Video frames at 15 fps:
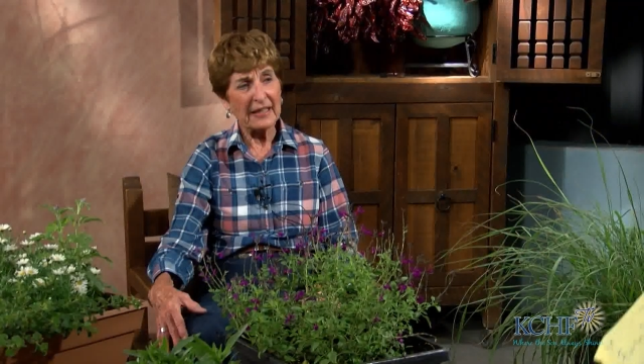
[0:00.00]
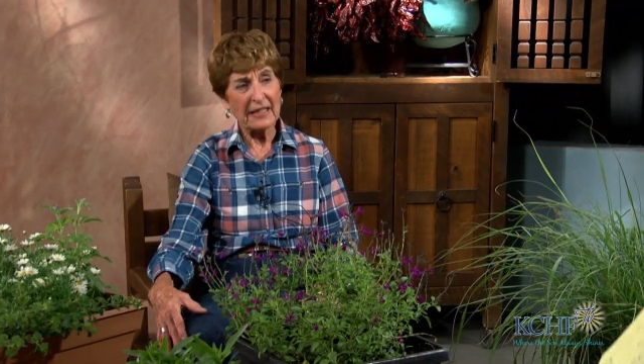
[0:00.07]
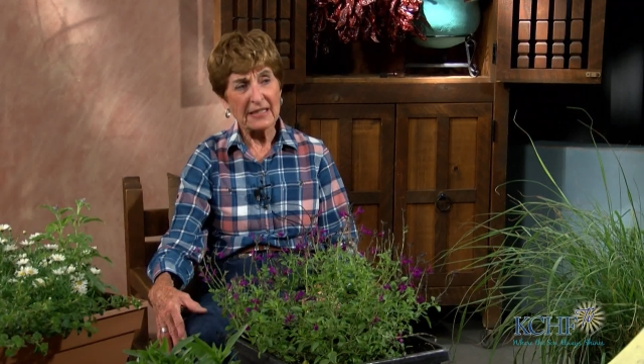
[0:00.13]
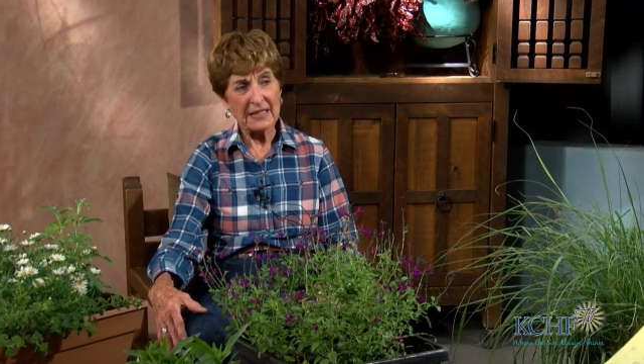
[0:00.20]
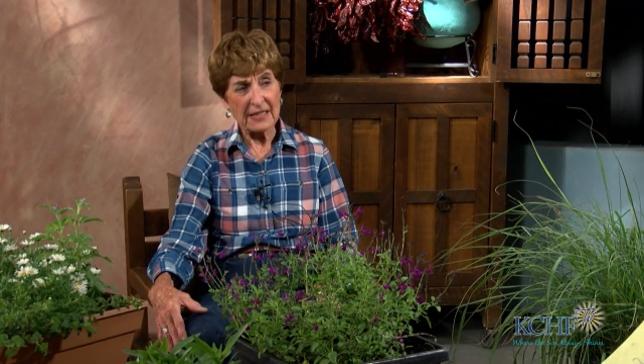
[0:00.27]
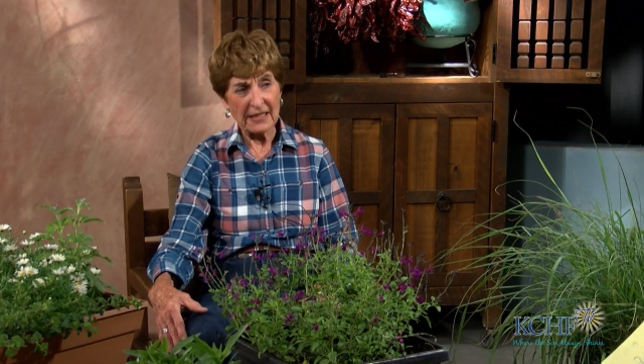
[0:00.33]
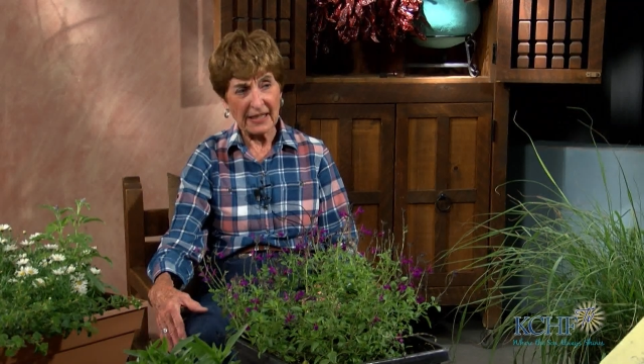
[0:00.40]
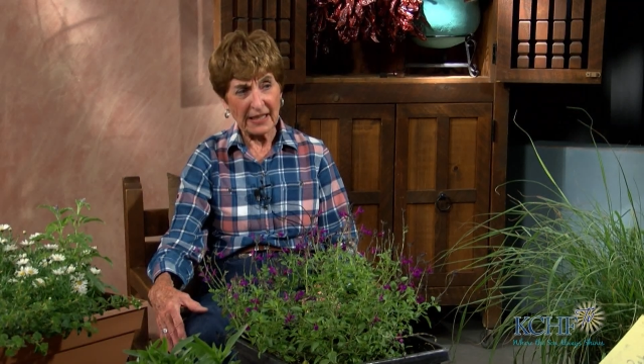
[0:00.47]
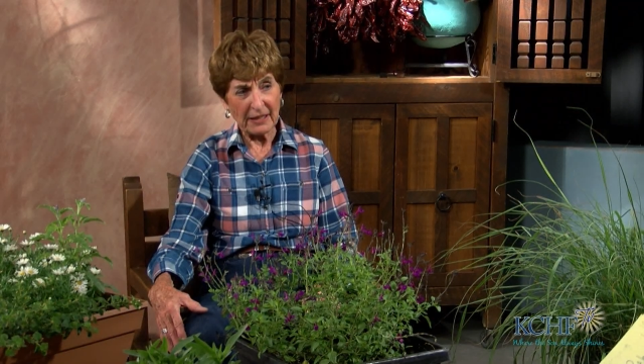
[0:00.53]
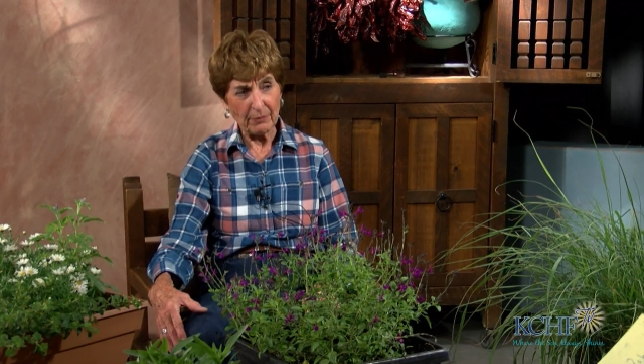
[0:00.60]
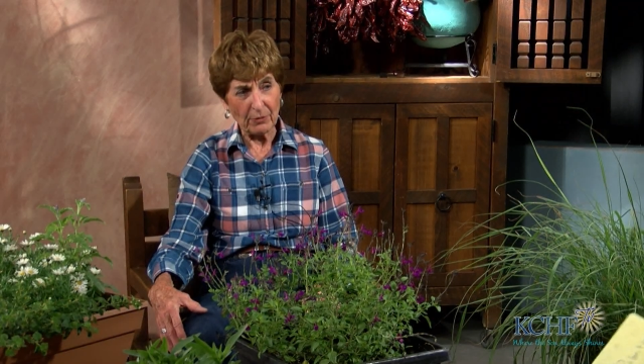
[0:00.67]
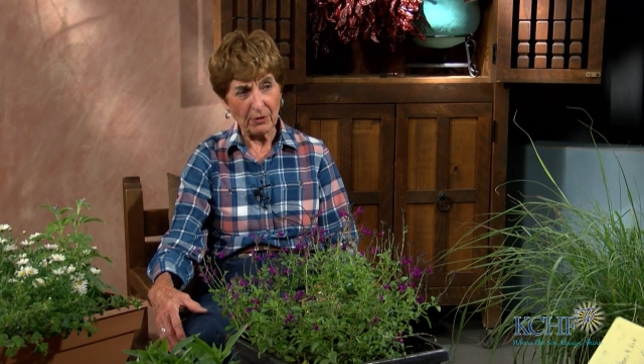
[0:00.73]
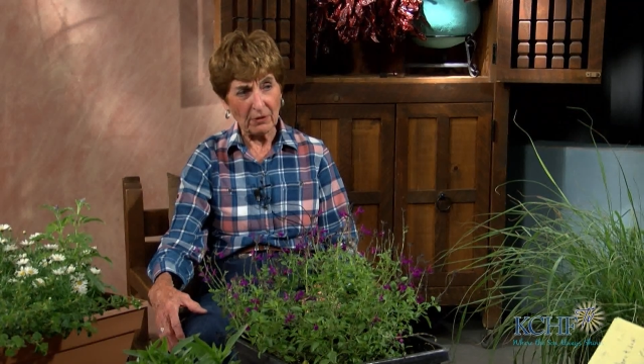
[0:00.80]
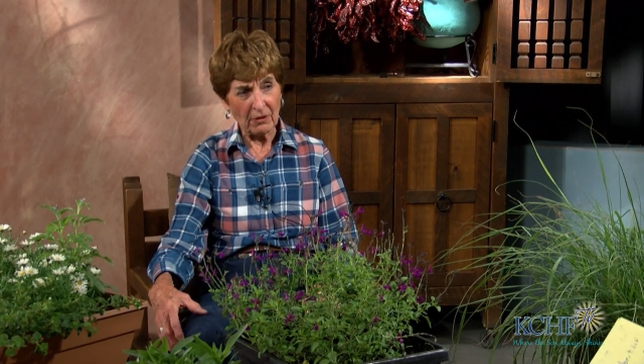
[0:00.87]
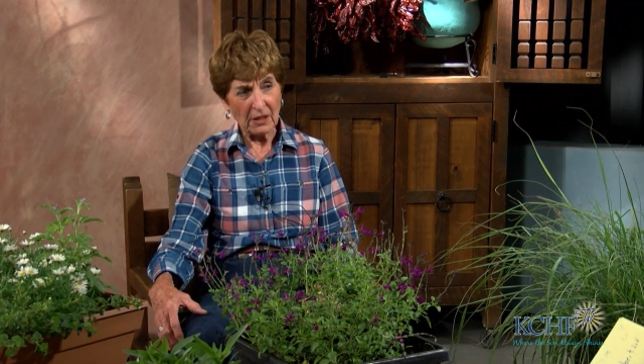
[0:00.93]
it ends in
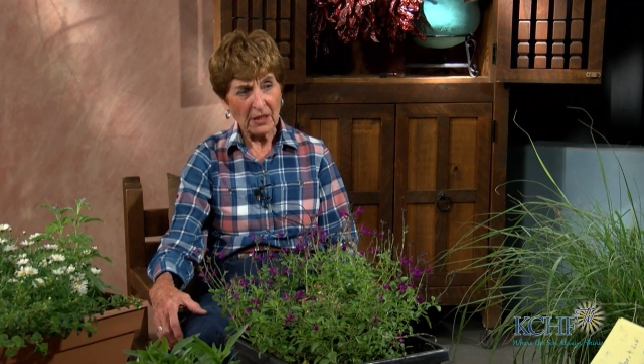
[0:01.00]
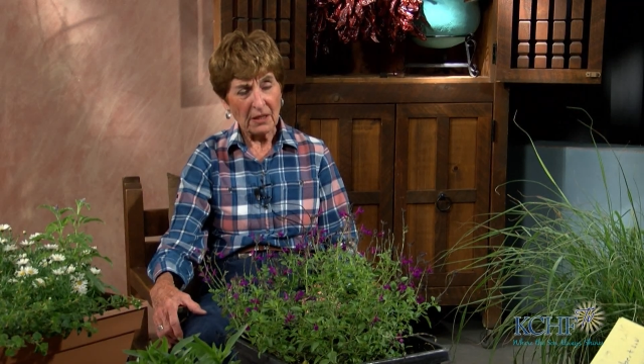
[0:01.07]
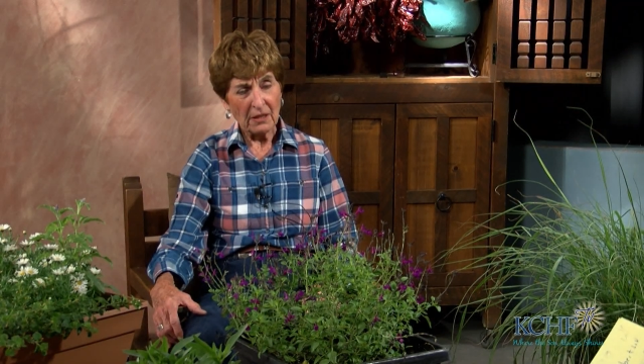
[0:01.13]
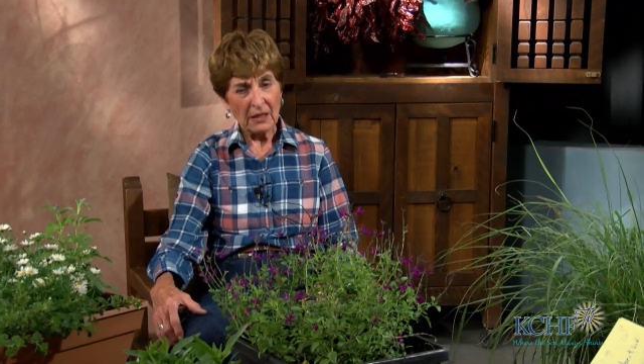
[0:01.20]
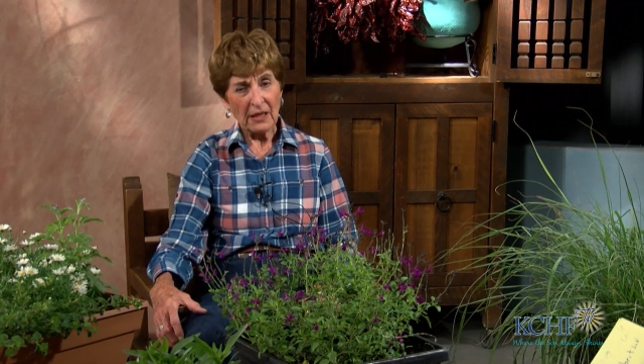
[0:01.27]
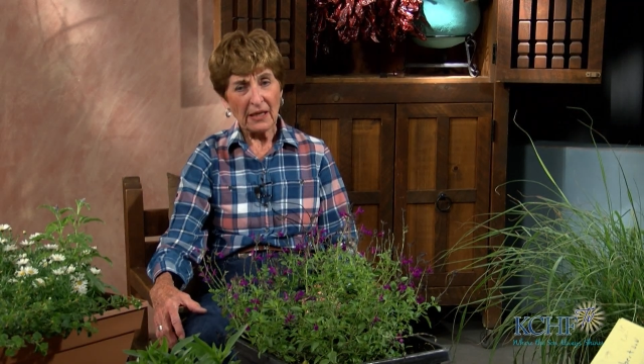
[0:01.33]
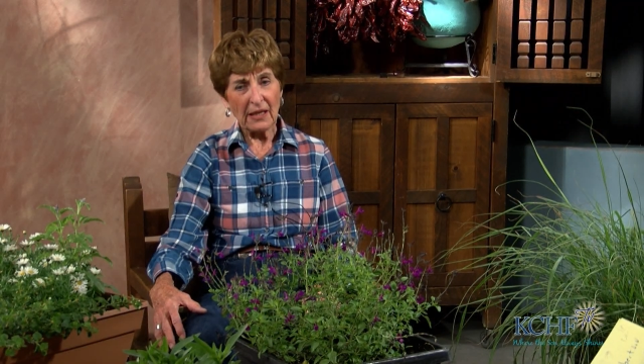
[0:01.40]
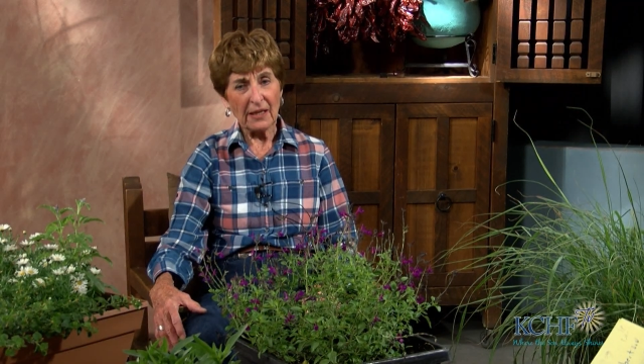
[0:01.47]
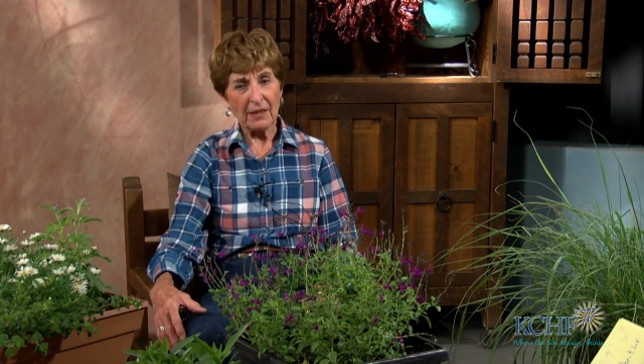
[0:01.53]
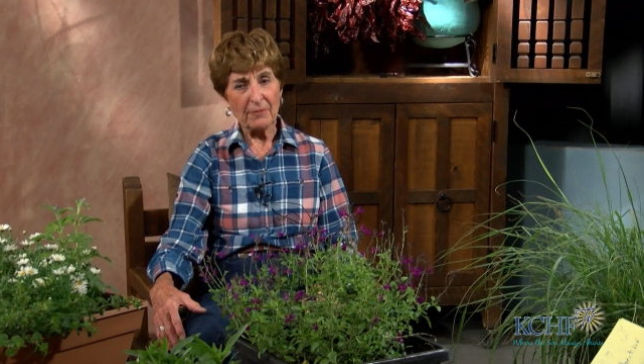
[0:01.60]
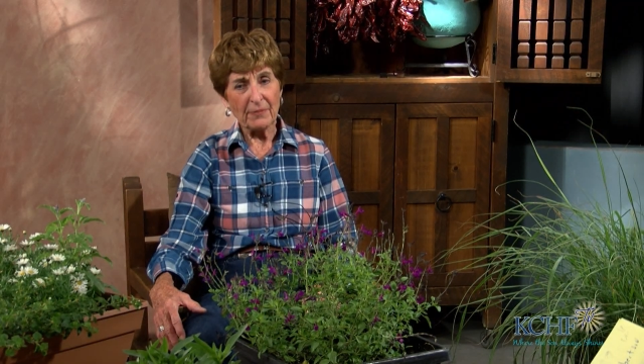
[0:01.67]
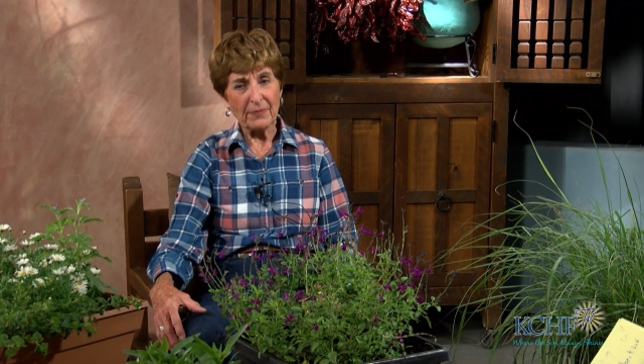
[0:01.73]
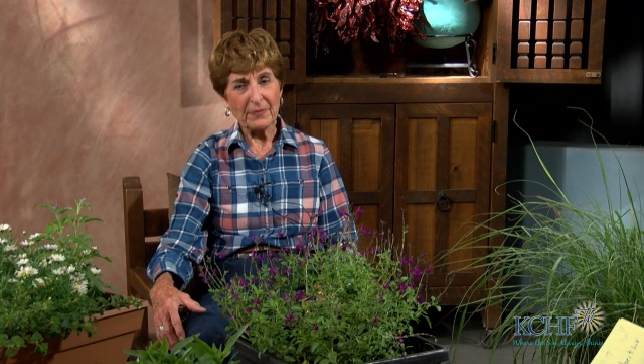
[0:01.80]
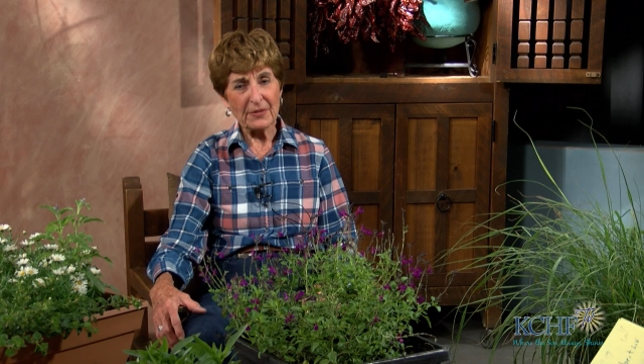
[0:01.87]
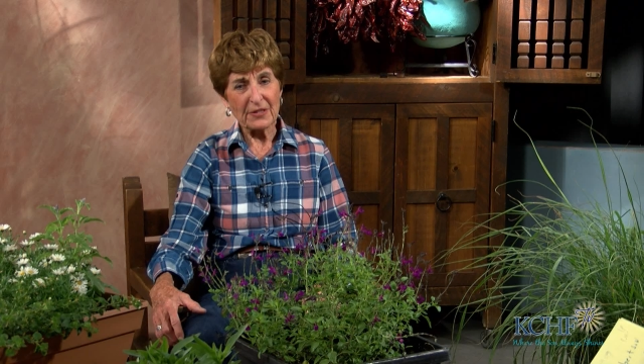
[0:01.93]
April.
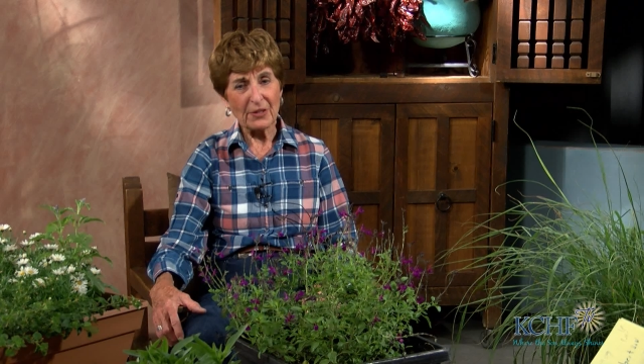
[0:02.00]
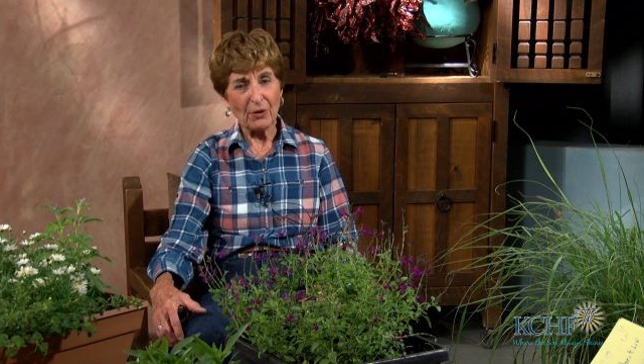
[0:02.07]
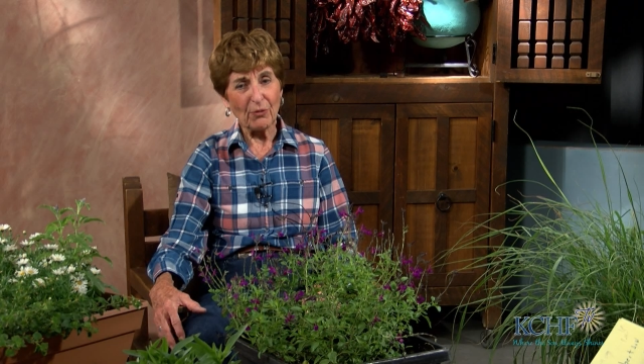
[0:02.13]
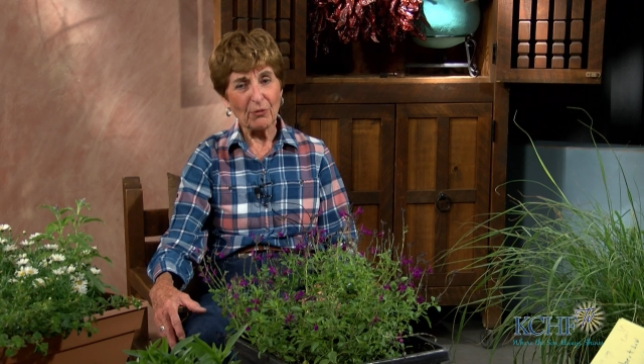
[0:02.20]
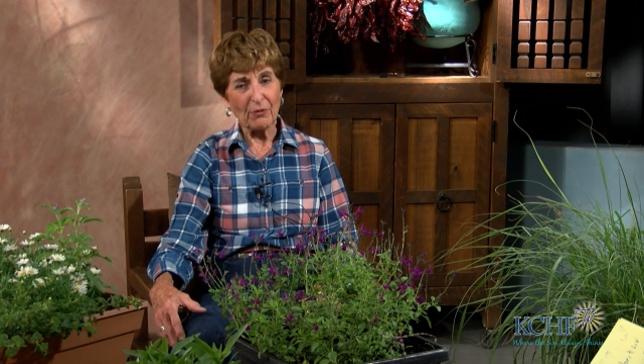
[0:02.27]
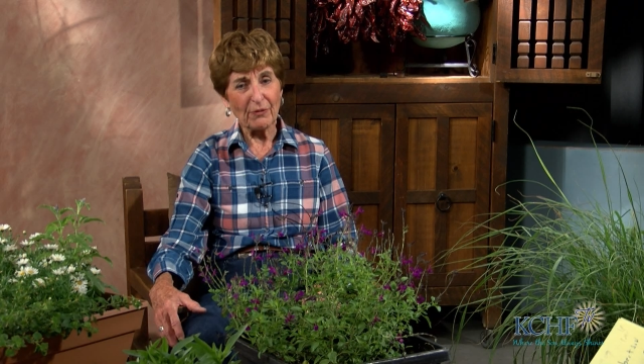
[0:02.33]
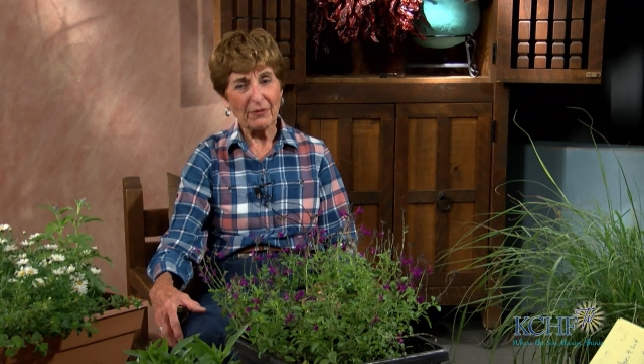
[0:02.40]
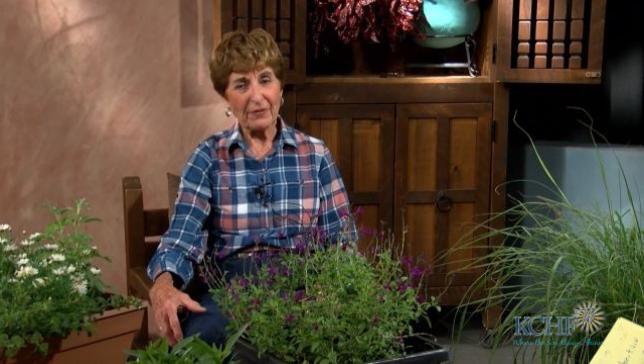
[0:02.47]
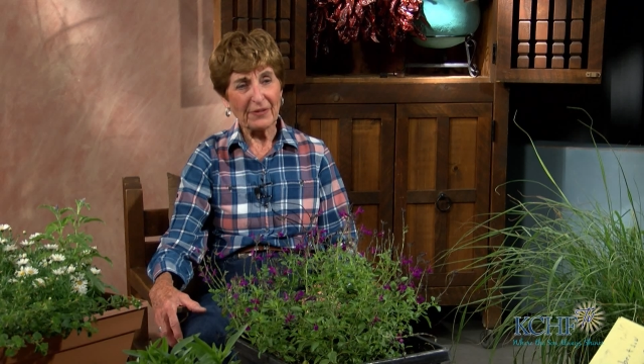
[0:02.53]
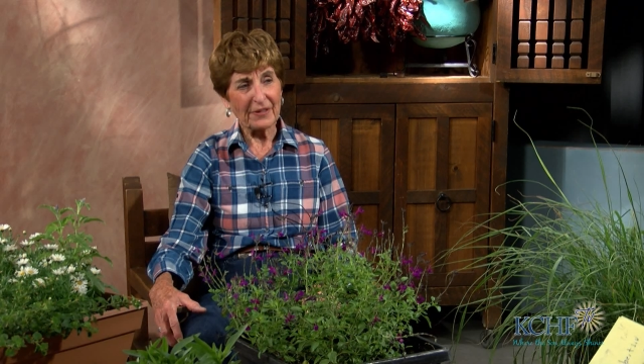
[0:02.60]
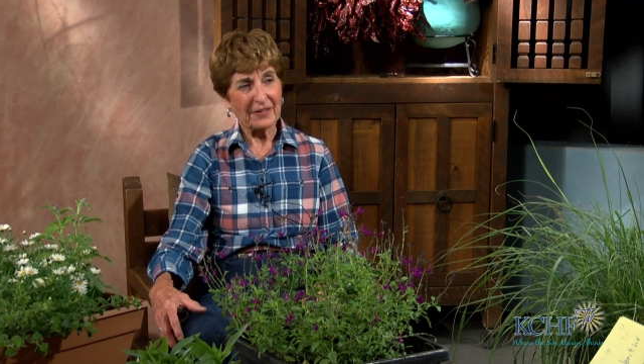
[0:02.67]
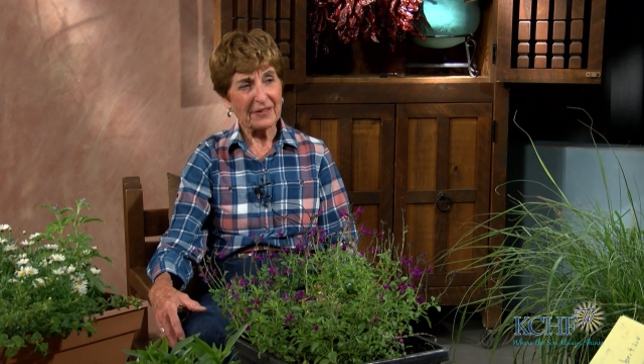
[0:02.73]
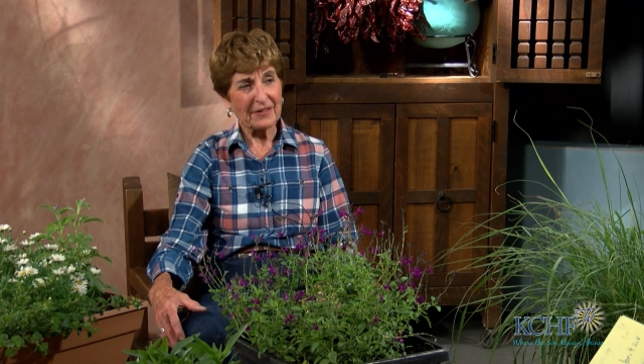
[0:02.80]
Um, so What does it